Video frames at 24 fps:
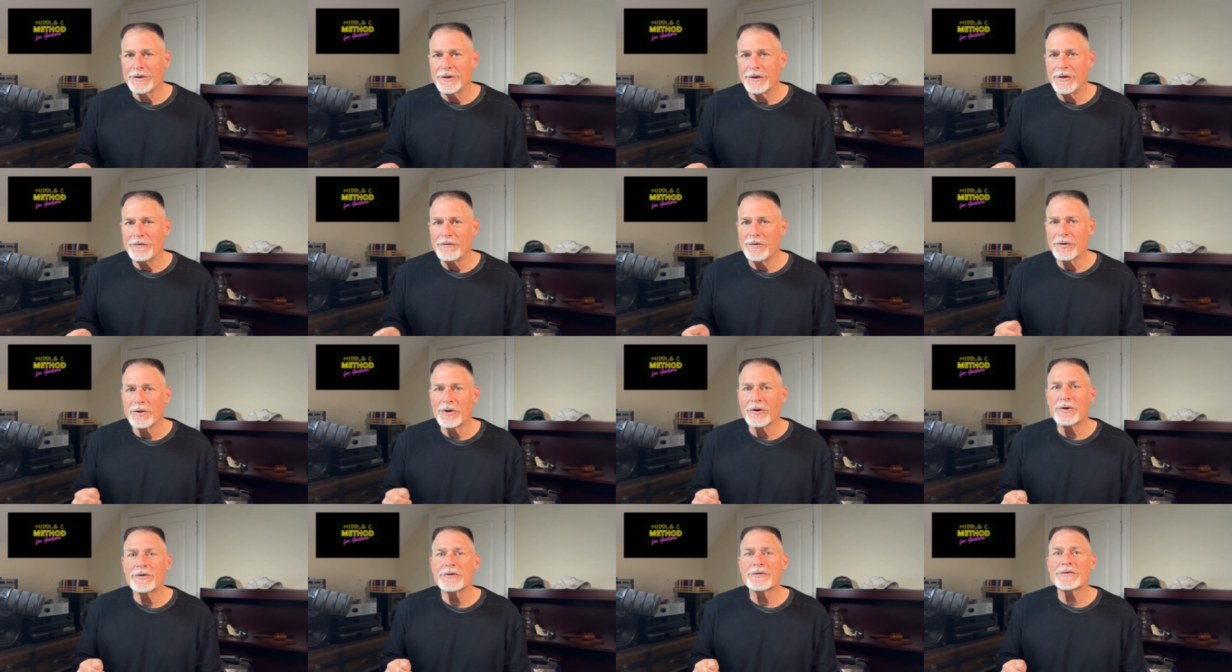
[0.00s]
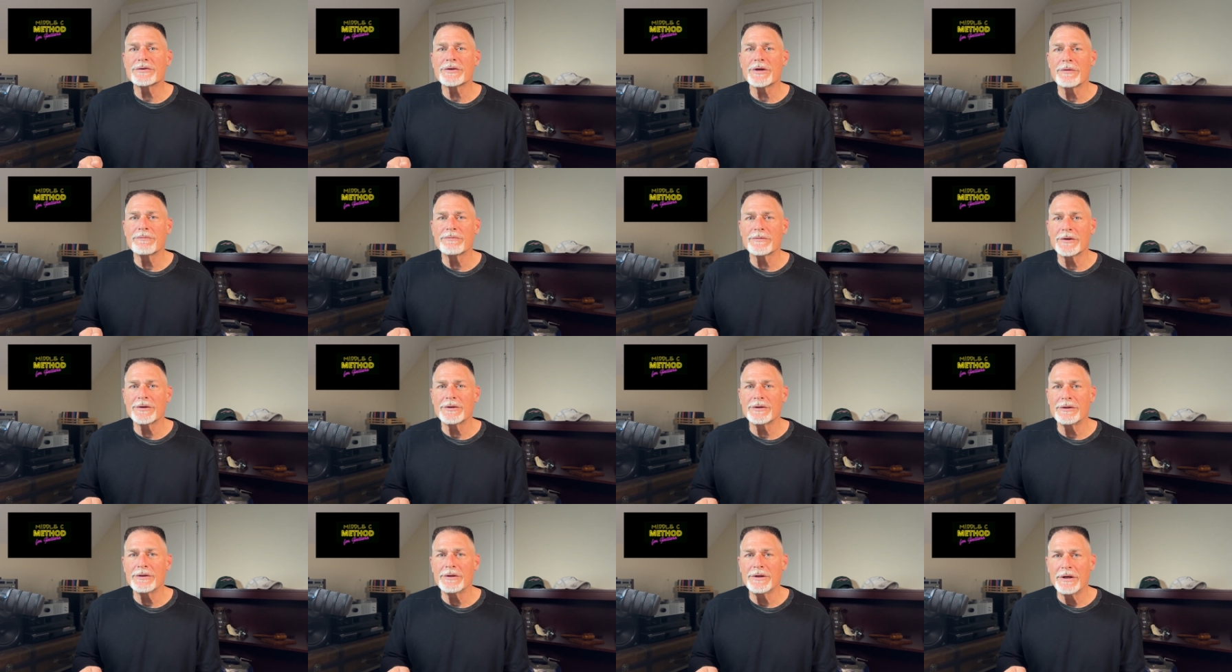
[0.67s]
If you learned
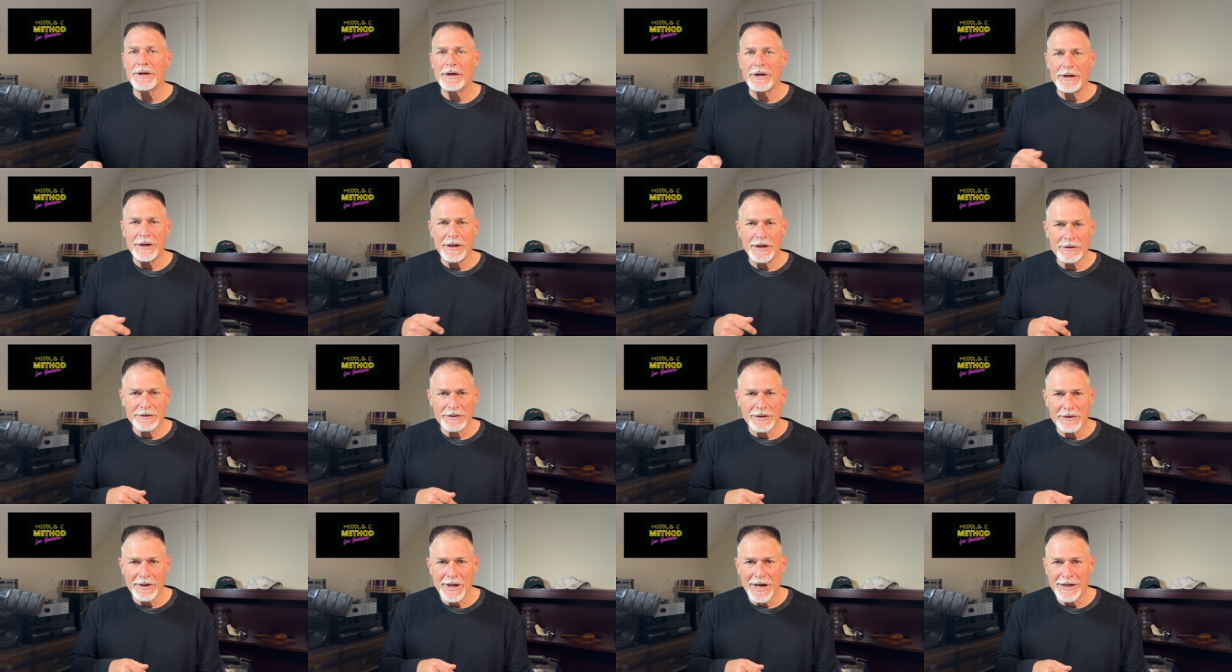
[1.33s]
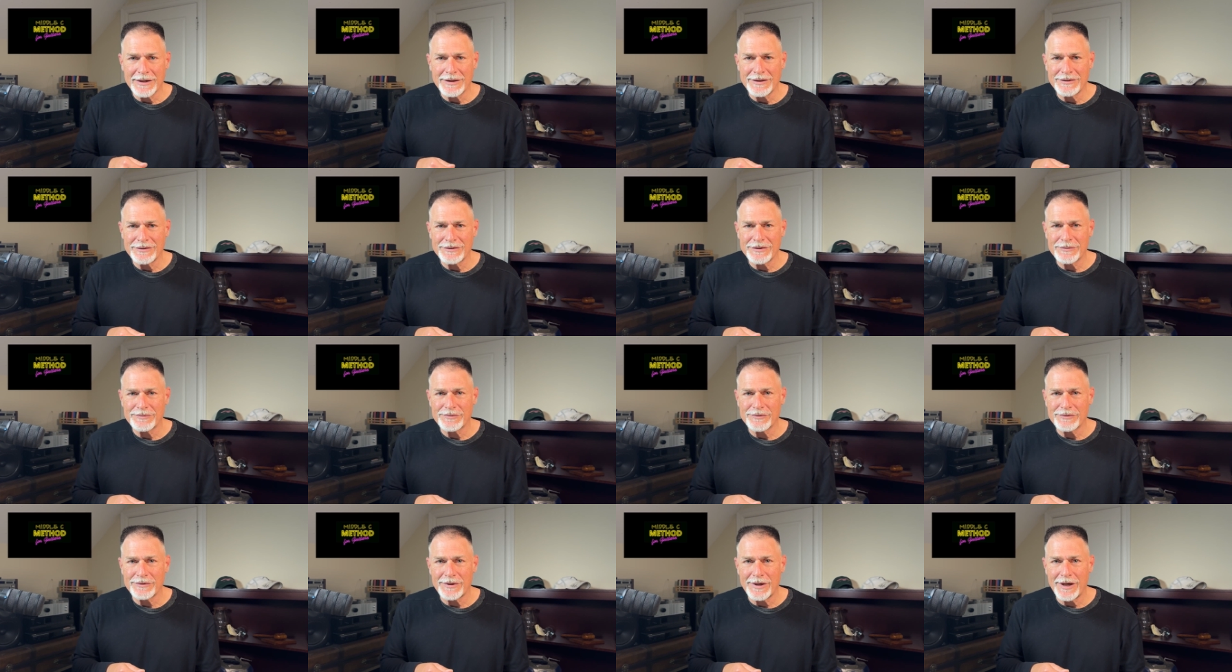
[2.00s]
something, hit the like and
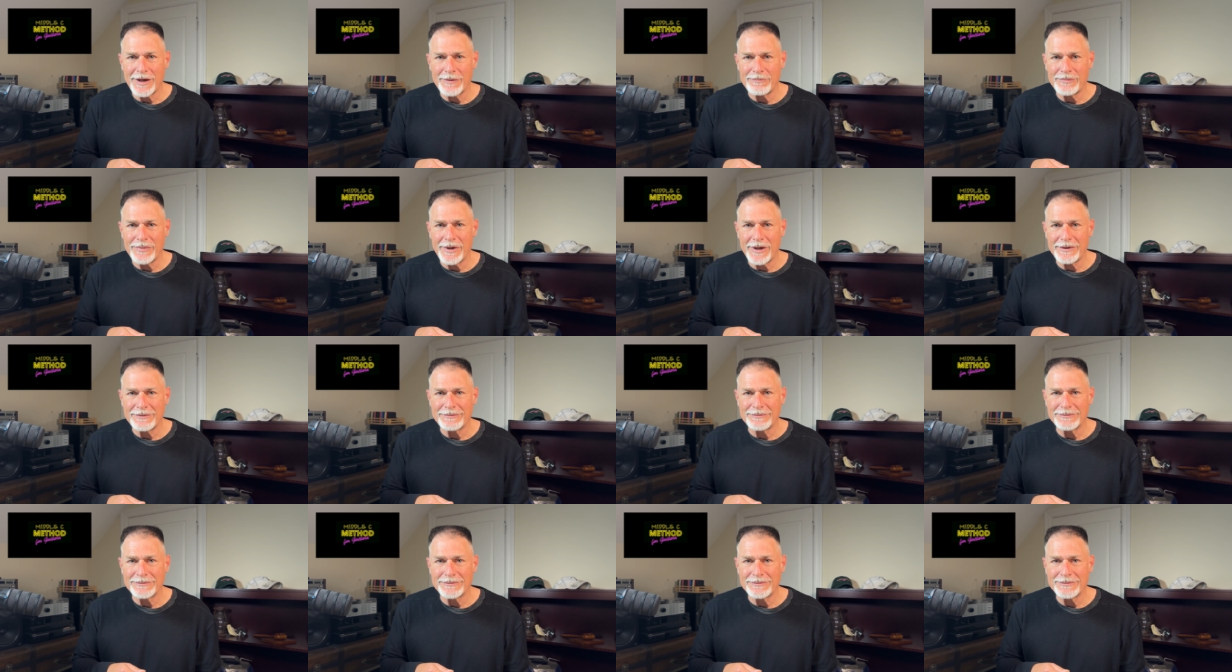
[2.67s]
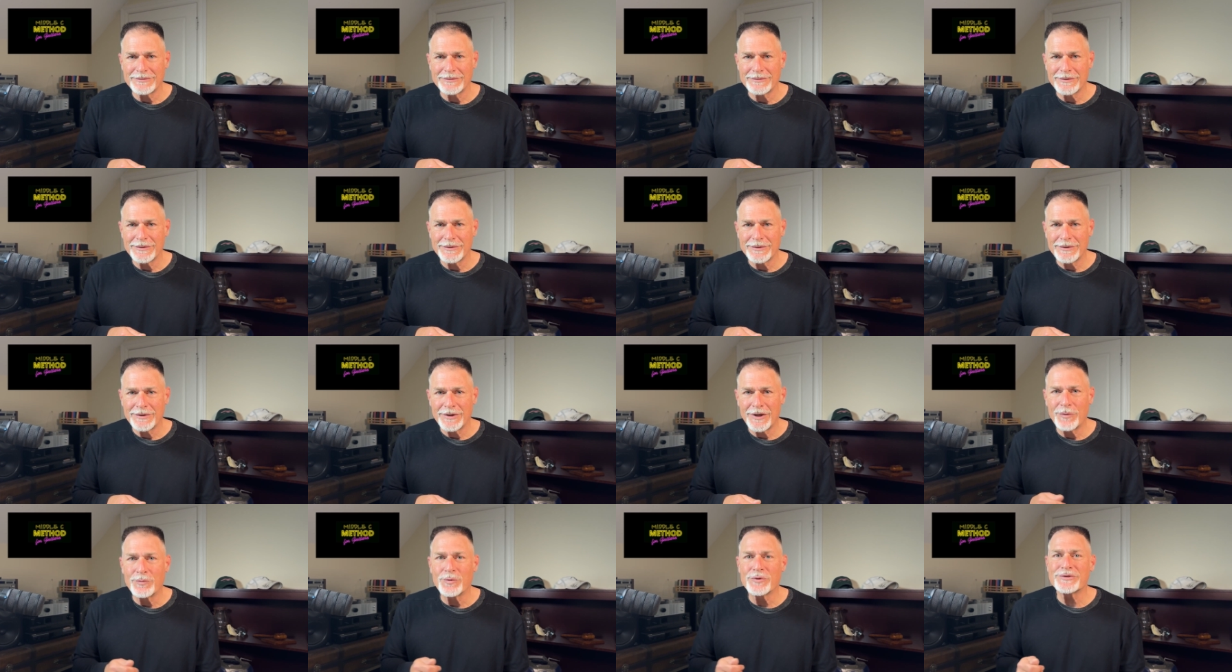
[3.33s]
subscribe button,
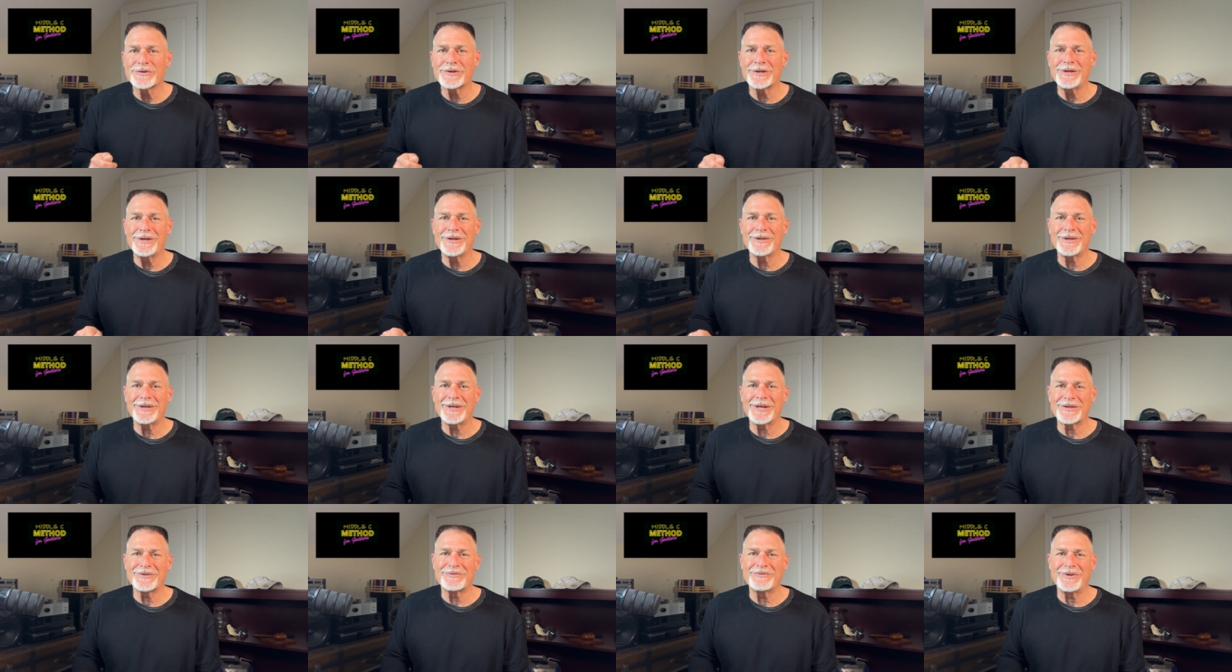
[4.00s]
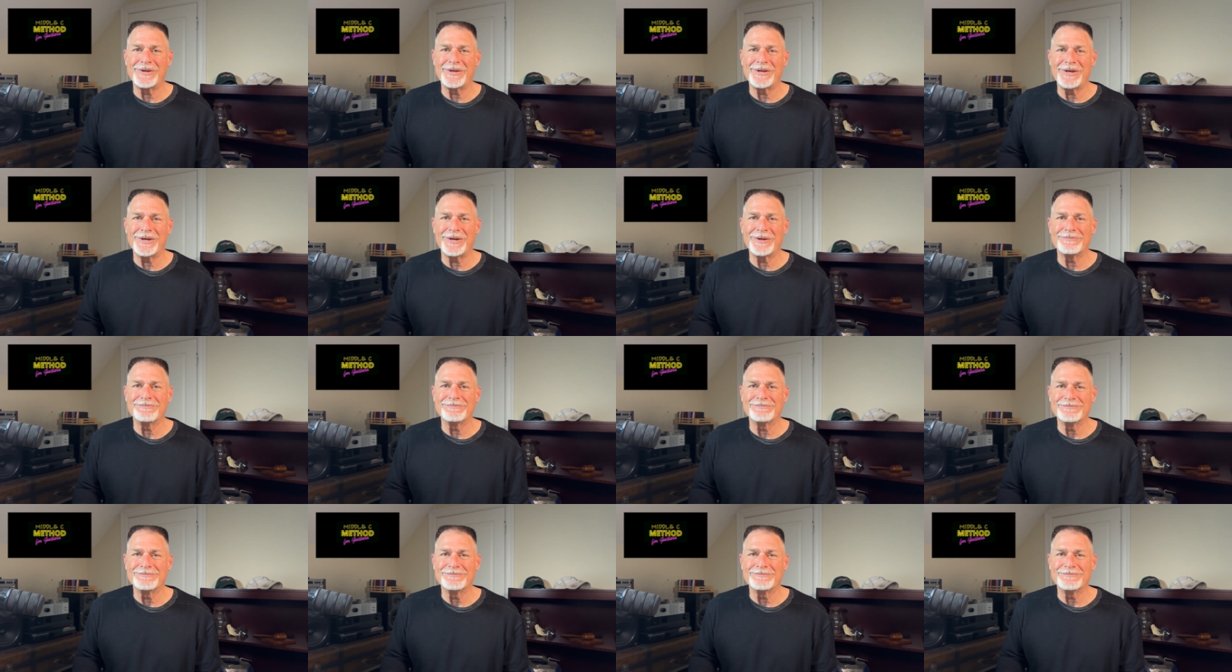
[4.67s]
and we'll see you in the next video.